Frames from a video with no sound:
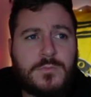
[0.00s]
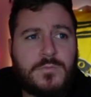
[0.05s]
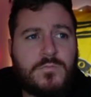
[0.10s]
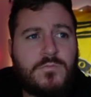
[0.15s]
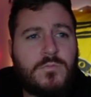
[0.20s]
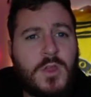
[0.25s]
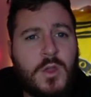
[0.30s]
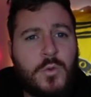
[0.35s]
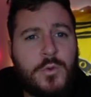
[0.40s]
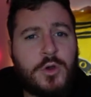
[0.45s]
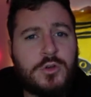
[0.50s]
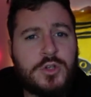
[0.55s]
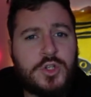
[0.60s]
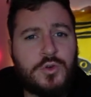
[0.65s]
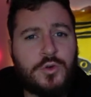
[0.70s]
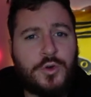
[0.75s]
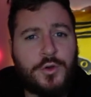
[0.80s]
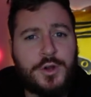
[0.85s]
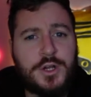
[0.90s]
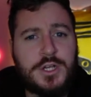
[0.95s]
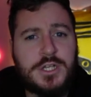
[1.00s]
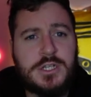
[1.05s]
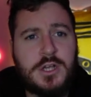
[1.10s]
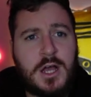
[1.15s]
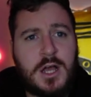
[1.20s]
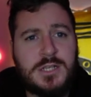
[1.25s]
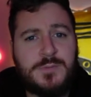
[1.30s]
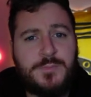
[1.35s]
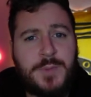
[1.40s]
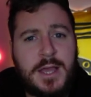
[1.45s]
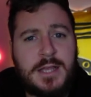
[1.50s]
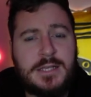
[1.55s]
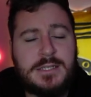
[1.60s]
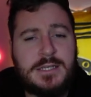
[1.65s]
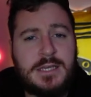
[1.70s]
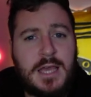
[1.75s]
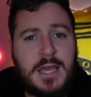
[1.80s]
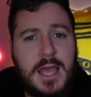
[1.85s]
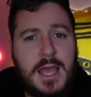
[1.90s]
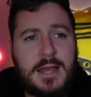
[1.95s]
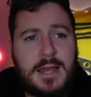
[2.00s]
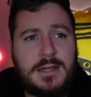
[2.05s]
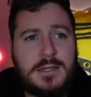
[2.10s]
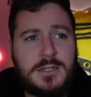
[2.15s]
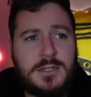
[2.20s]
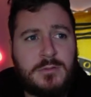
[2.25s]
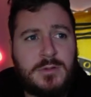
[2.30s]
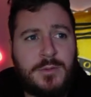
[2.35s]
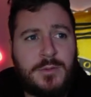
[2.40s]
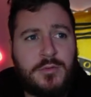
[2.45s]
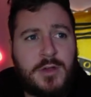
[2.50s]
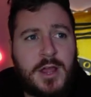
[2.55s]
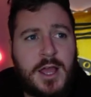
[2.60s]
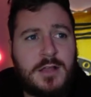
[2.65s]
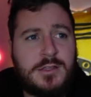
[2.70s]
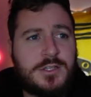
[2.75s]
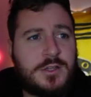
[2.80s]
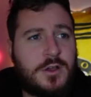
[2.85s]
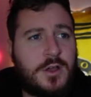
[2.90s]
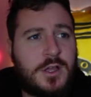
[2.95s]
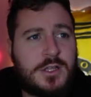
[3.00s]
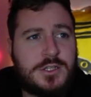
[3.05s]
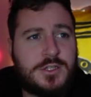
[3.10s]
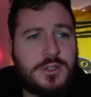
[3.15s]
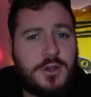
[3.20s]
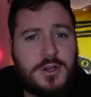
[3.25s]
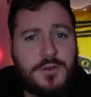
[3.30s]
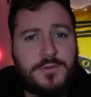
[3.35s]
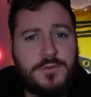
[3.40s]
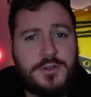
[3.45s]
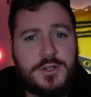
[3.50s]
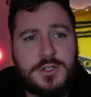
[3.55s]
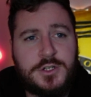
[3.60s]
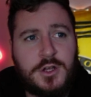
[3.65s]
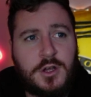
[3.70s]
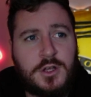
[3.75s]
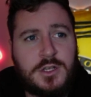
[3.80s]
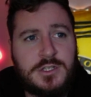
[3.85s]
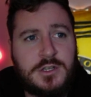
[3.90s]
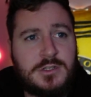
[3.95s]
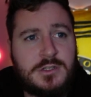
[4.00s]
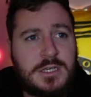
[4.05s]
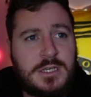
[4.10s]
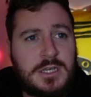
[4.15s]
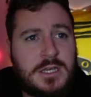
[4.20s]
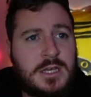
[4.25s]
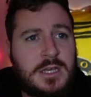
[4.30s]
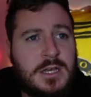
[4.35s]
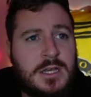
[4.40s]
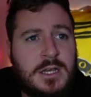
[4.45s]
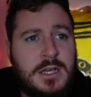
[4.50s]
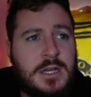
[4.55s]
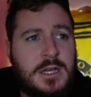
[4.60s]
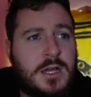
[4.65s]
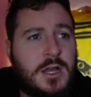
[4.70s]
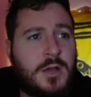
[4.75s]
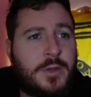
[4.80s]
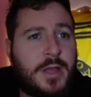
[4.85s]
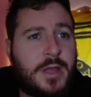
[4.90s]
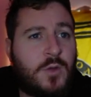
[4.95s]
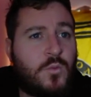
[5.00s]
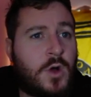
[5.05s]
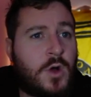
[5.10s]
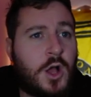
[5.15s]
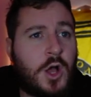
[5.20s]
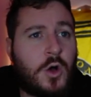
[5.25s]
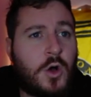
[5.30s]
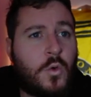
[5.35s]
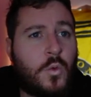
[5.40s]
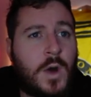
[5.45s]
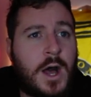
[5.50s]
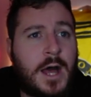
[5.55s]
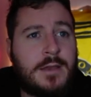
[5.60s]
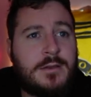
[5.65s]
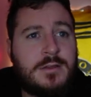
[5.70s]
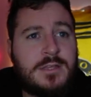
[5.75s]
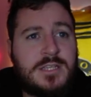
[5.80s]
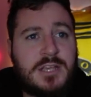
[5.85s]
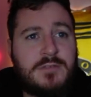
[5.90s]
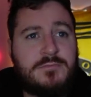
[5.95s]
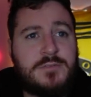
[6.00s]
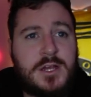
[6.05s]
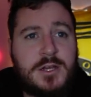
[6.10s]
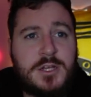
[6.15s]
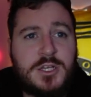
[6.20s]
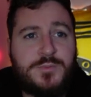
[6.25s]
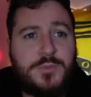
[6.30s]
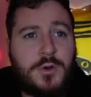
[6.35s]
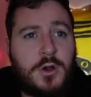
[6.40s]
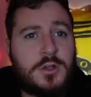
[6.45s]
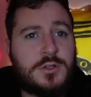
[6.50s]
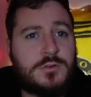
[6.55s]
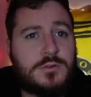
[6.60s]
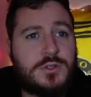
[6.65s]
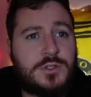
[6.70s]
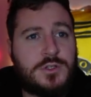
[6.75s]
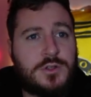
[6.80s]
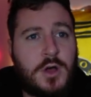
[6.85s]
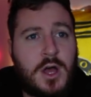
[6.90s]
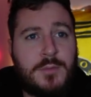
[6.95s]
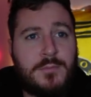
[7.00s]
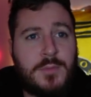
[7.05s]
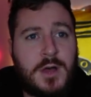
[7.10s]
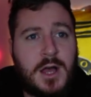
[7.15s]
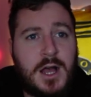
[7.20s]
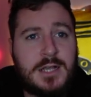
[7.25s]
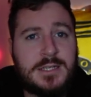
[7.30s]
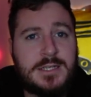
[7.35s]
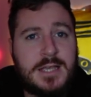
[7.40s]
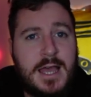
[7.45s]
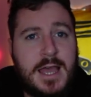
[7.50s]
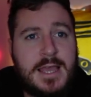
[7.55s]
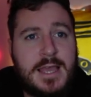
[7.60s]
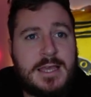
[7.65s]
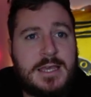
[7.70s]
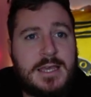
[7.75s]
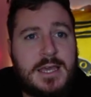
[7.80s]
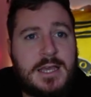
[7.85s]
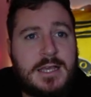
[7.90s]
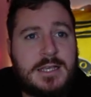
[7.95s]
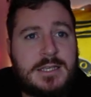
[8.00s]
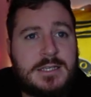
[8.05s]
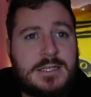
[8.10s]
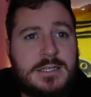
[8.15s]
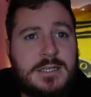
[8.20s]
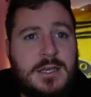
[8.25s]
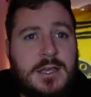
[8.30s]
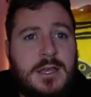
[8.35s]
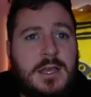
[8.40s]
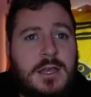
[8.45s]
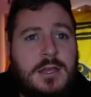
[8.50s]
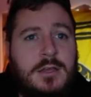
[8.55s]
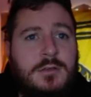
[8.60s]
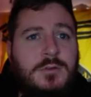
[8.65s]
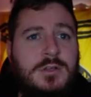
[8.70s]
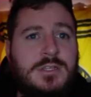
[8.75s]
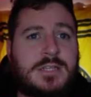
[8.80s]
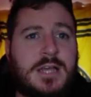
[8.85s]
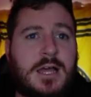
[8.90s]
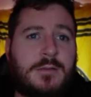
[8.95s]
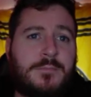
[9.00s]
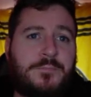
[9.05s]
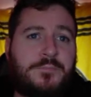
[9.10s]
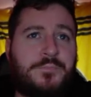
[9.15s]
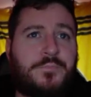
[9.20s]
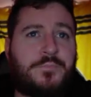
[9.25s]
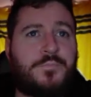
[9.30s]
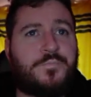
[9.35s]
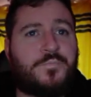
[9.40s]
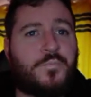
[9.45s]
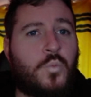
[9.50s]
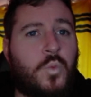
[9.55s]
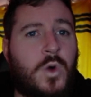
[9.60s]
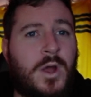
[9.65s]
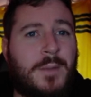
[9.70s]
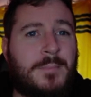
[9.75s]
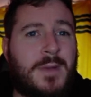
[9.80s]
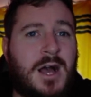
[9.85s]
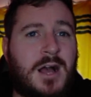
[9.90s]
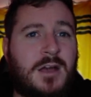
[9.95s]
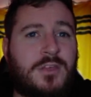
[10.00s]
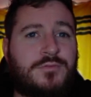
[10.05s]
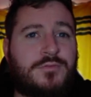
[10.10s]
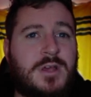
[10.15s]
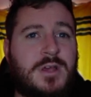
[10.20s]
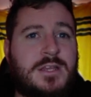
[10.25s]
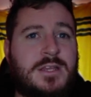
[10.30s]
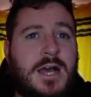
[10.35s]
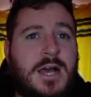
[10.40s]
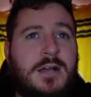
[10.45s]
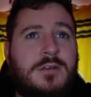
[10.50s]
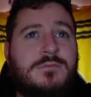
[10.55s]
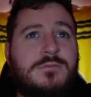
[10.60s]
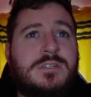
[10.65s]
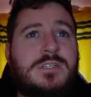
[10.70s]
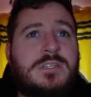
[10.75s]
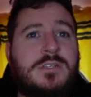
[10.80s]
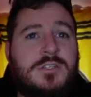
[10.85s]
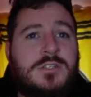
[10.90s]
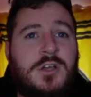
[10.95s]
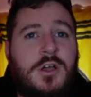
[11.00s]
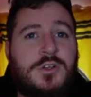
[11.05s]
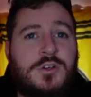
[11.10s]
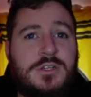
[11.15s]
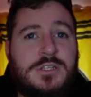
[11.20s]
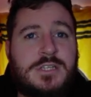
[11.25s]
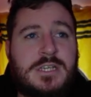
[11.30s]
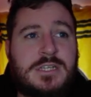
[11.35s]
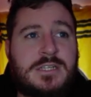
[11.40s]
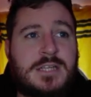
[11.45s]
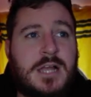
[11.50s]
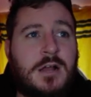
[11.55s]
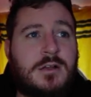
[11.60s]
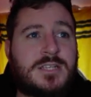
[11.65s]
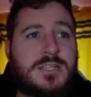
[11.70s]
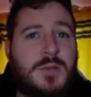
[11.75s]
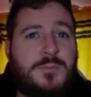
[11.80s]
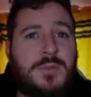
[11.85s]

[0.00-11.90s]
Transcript: we all still criticise Banksy and Tommy Brown, so it's no different to Tyler Sonzi. He had 1 goal, 17 disposals, 9 marks, 8 kicks. What's that? 1 mark, 3 tackles. So he puts these tackles up.